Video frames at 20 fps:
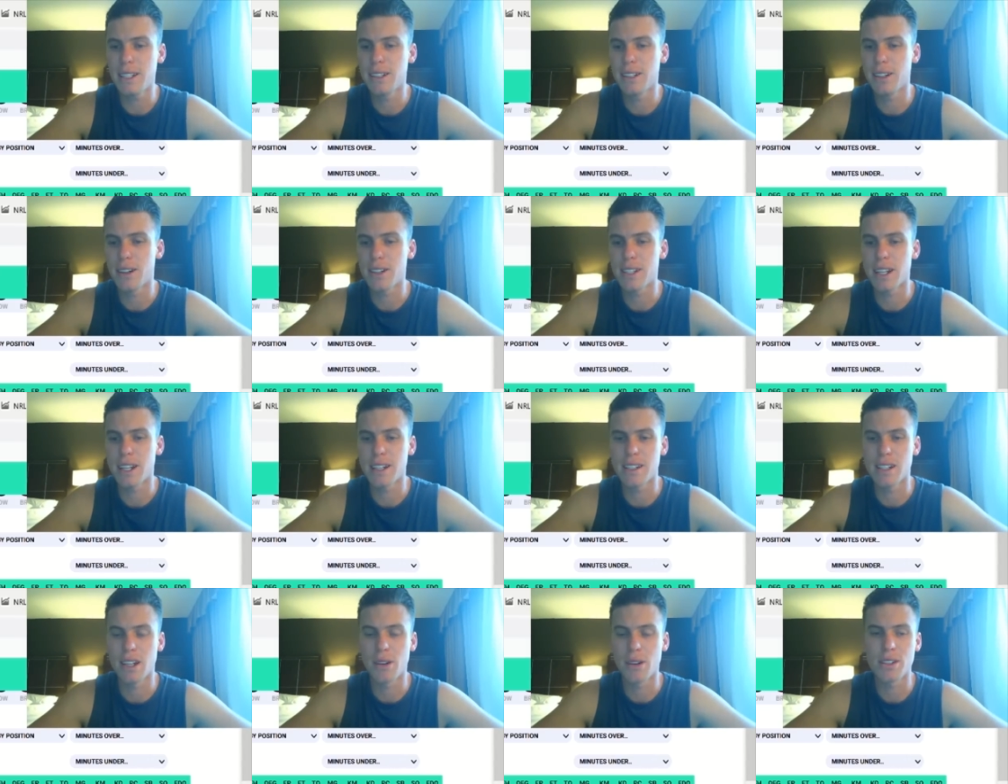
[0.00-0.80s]
You know, he's had his
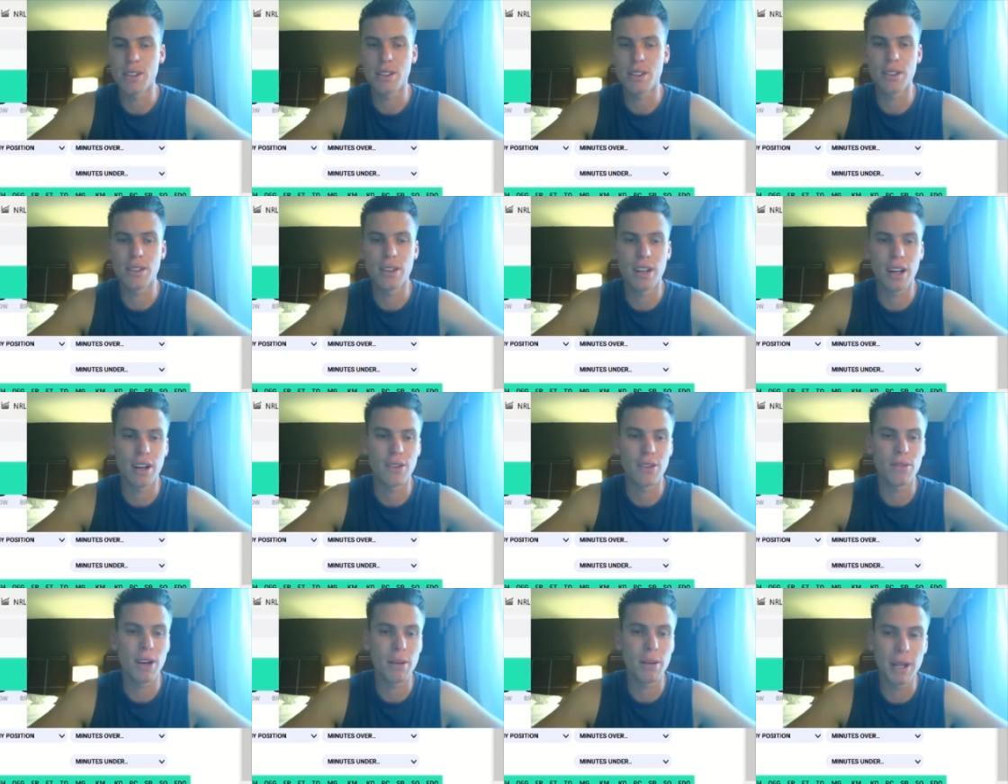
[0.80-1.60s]
lowest uh,
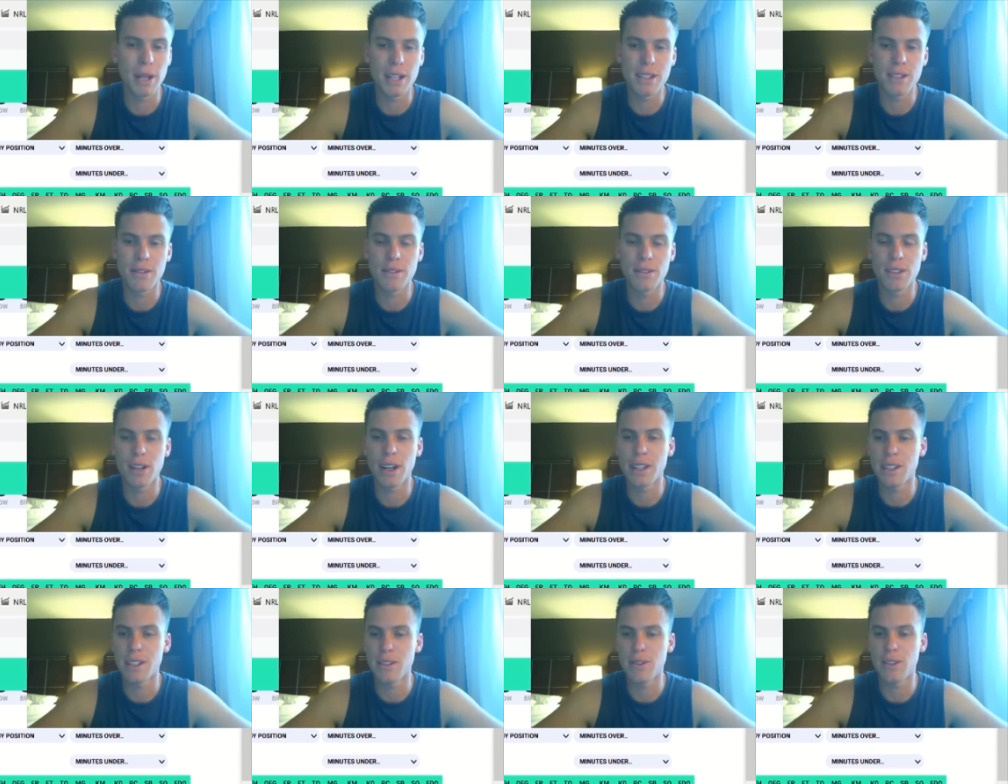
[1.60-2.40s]
run meters of
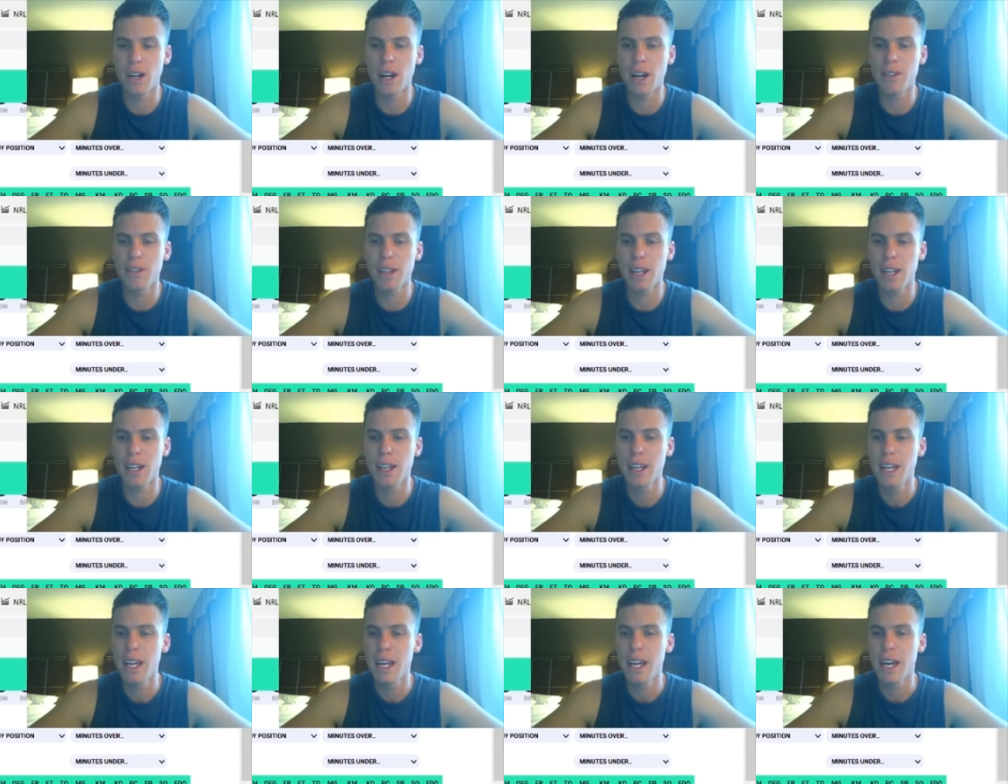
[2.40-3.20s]
95 there,
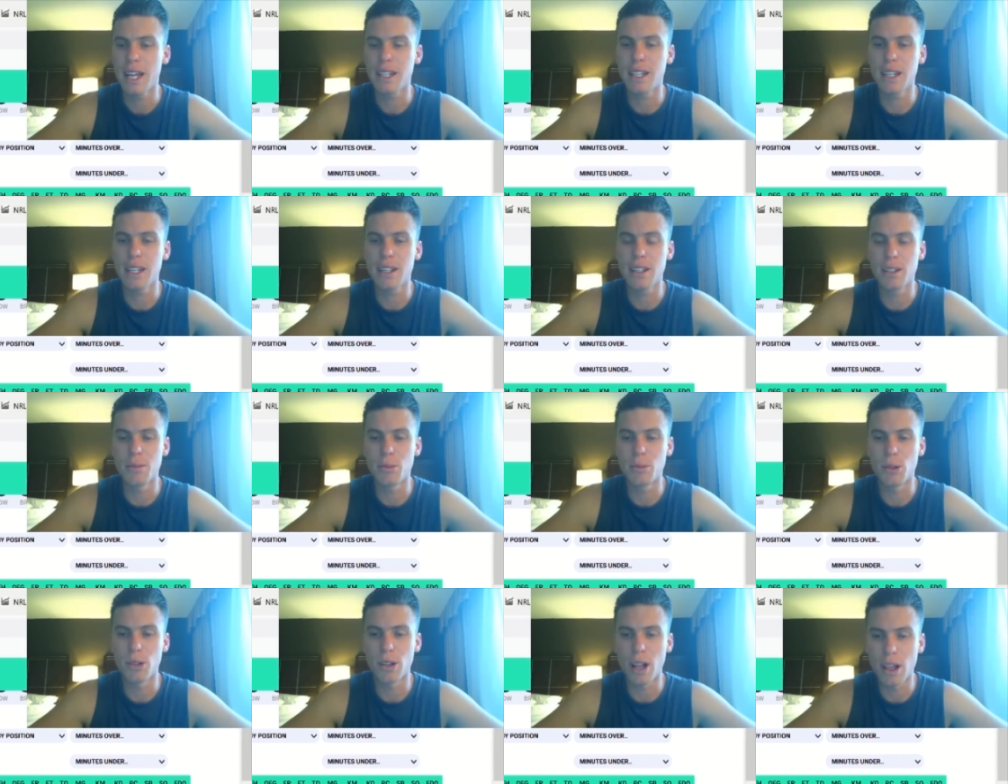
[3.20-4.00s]
and kicking the
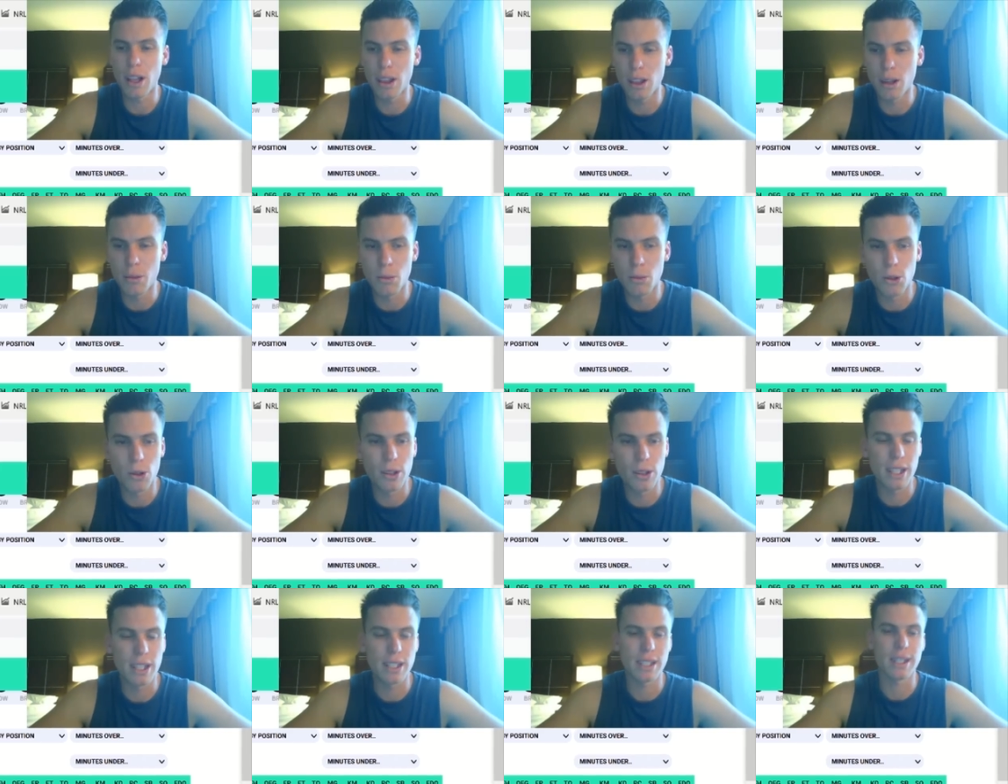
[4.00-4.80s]
ball a lot more in
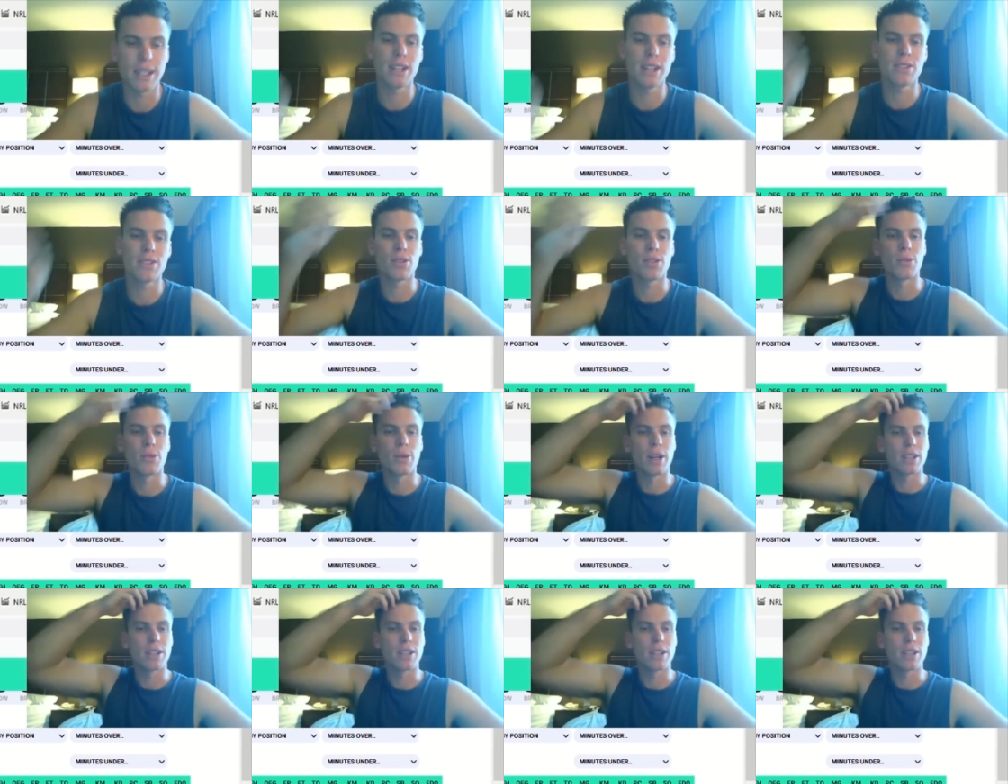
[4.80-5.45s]
these last three weeks. So